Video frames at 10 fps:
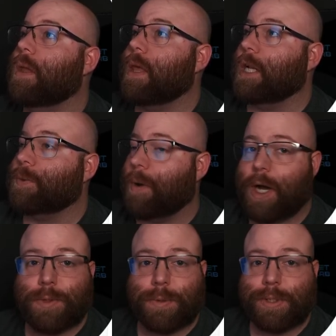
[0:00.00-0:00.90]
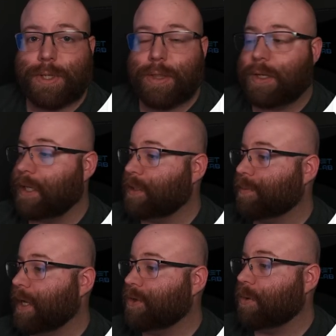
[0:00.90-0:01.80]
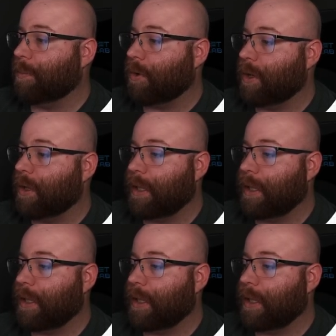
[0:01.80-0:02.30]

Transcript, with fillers: that it's possible to set the display to a boolean.